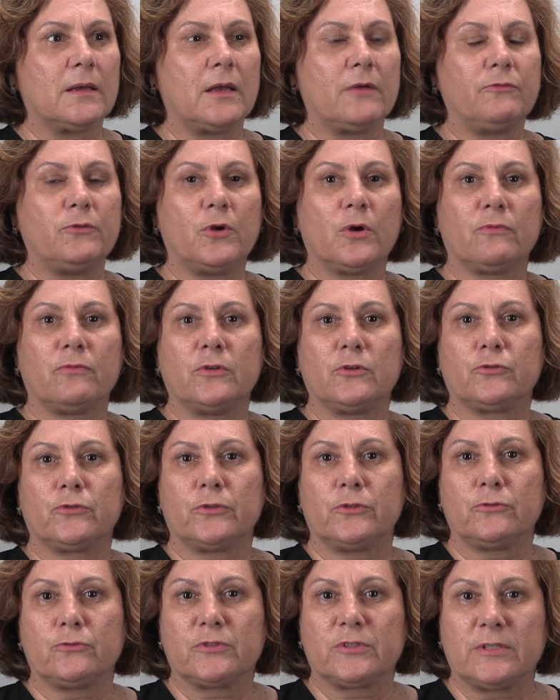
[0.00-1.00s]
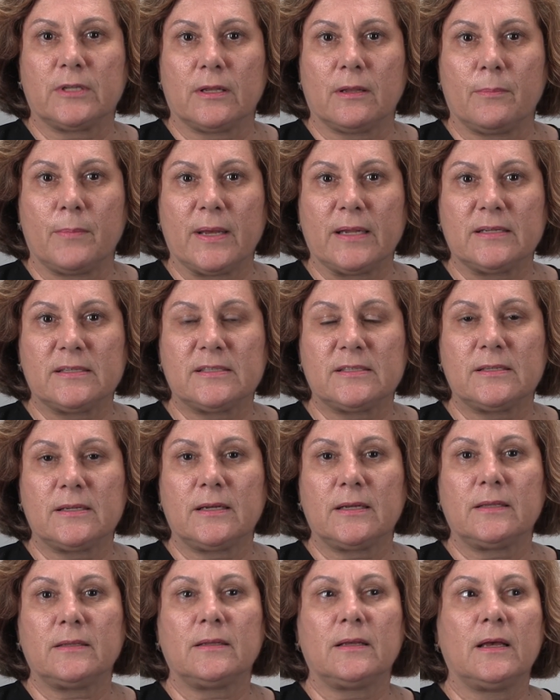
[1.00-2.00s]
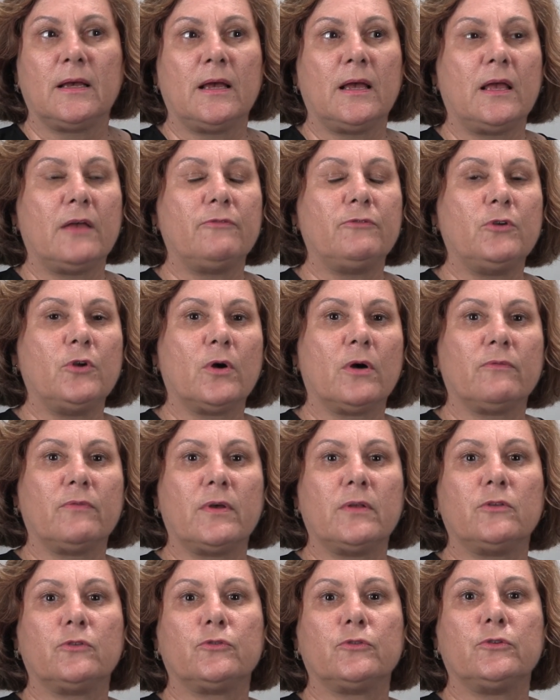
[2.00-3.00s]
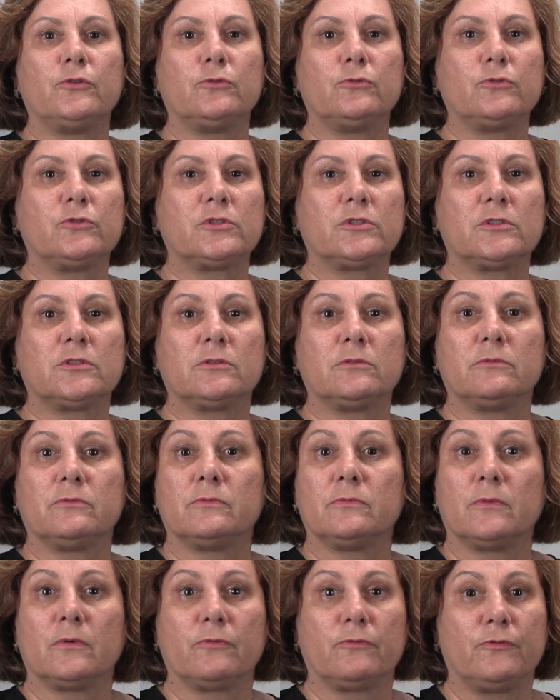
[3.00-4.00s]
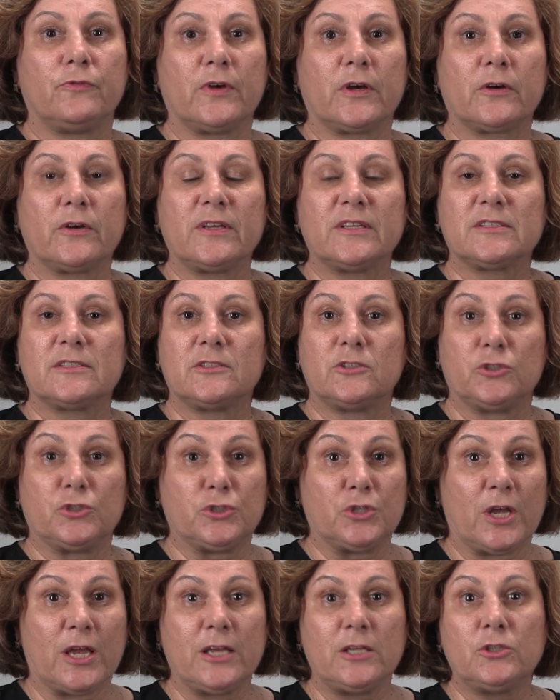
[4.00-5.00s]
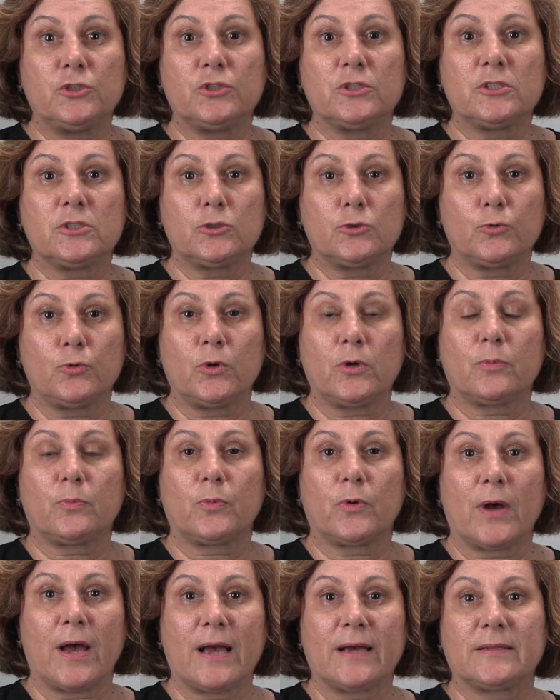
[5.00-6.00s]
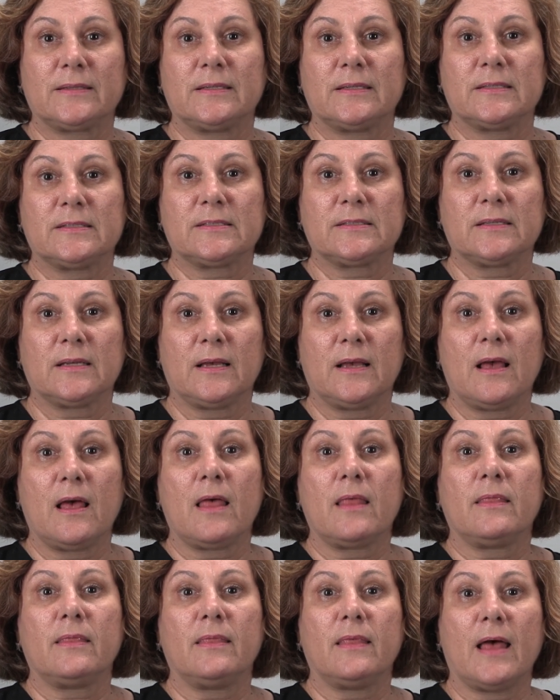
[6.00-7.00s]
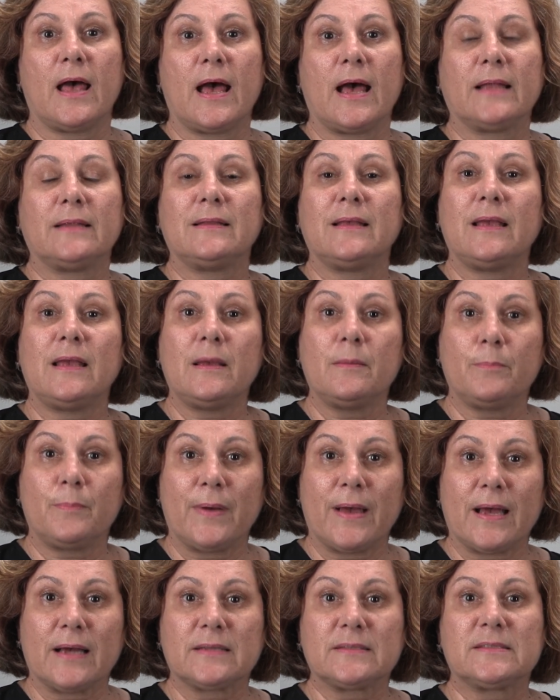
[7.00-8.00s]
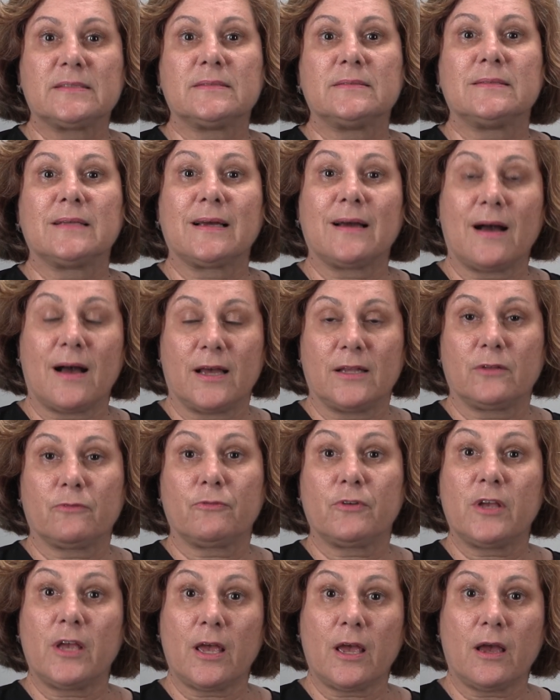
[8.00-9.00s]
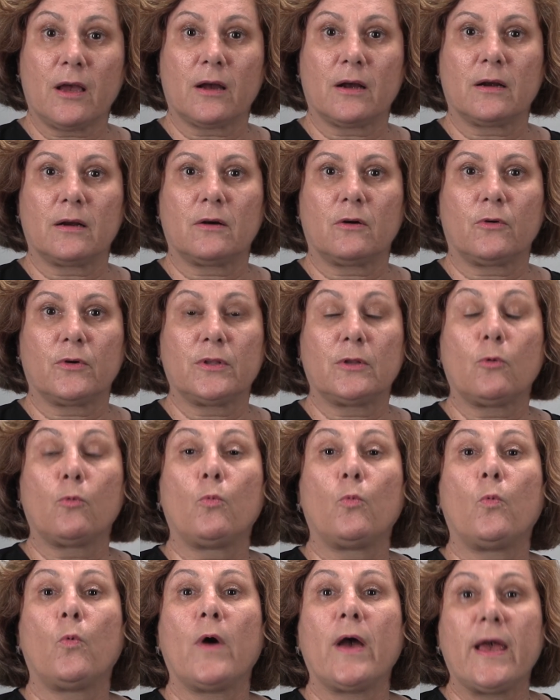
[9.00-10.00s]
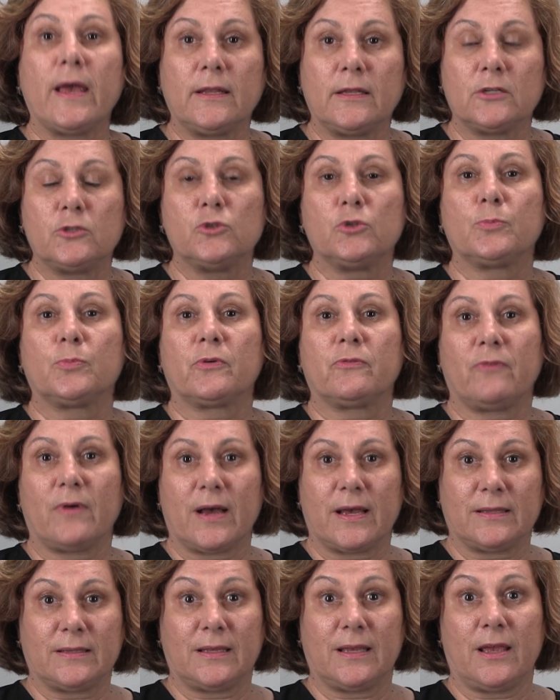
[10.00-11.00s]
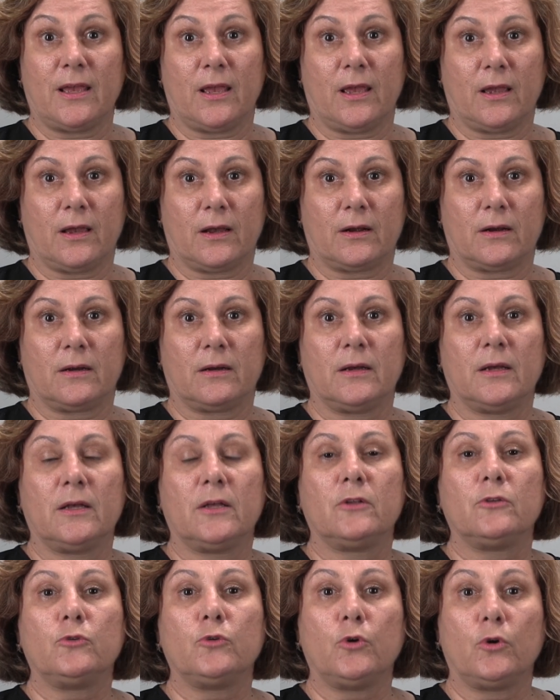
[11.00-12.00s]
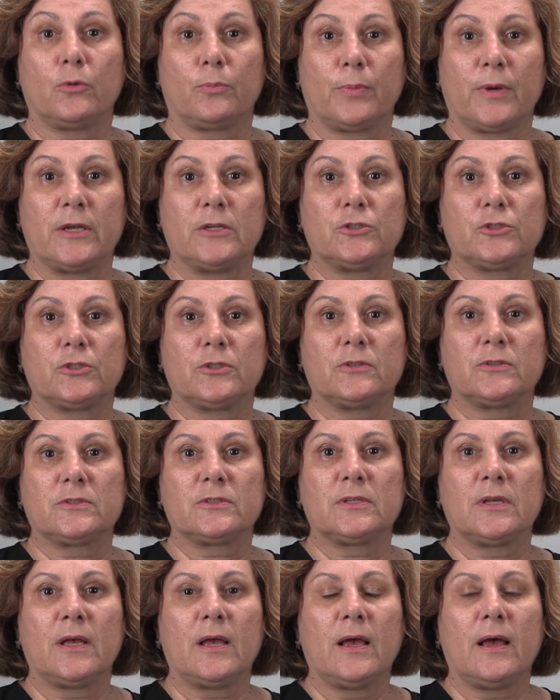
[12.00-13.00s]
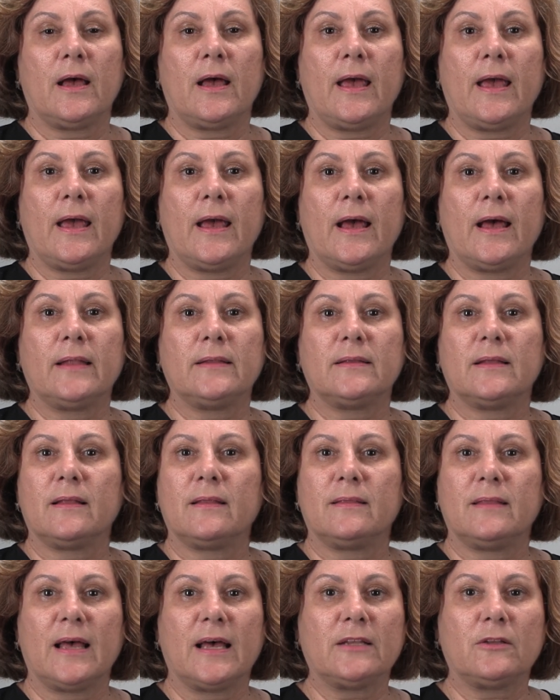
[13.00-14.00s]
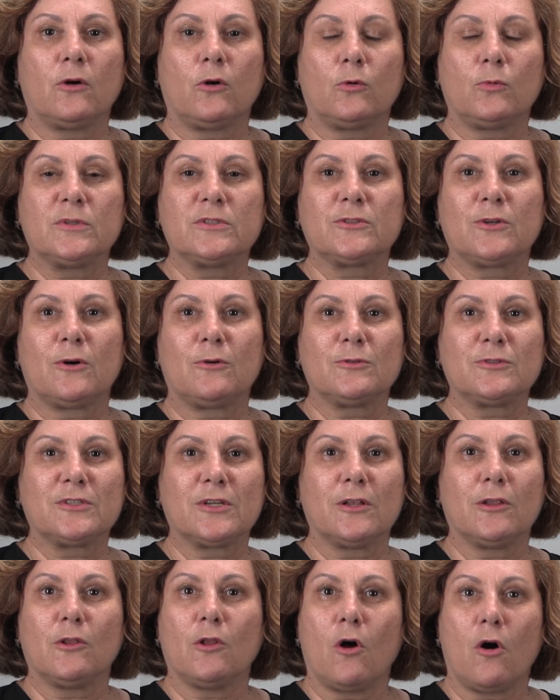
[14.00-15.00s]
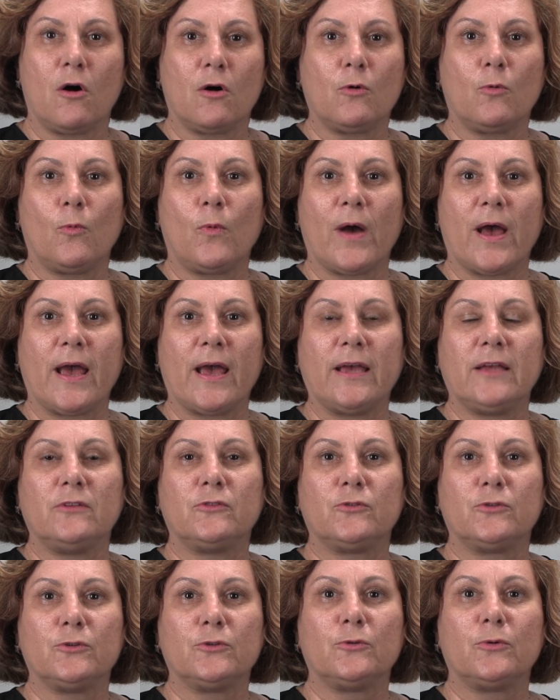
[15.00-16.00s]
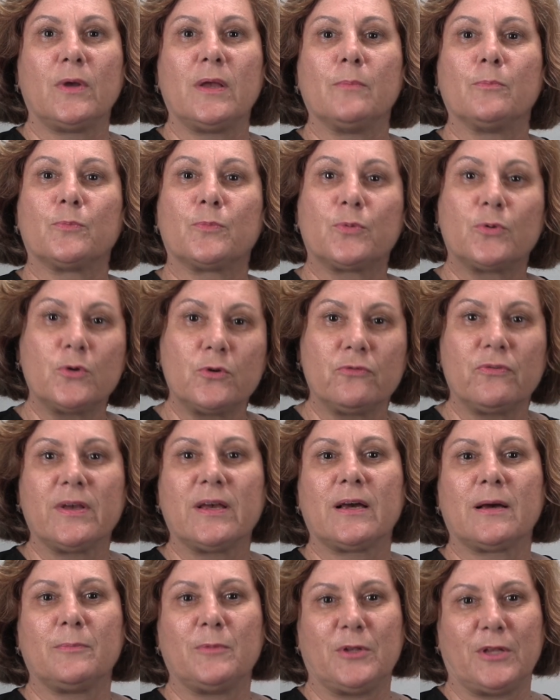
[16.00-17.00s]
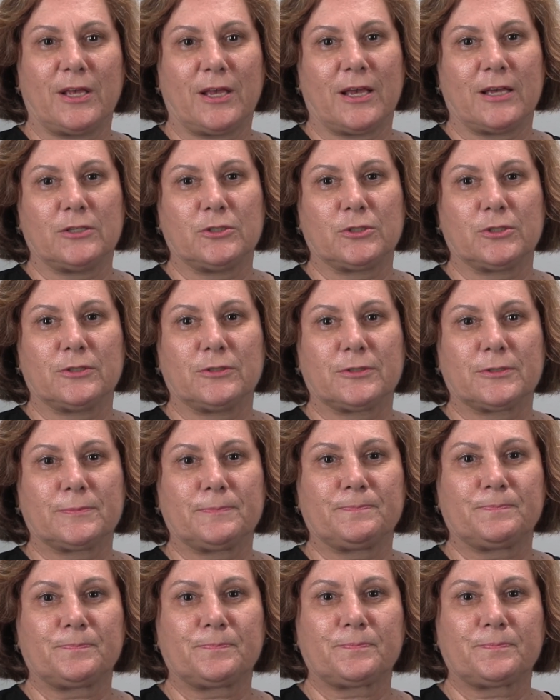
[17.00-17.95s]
If you have introduced telemedicine, if you have introduced various changes to your practice that impacts the kind of care or the way that you provide care to your patients. And that always goes a long way to improving communications.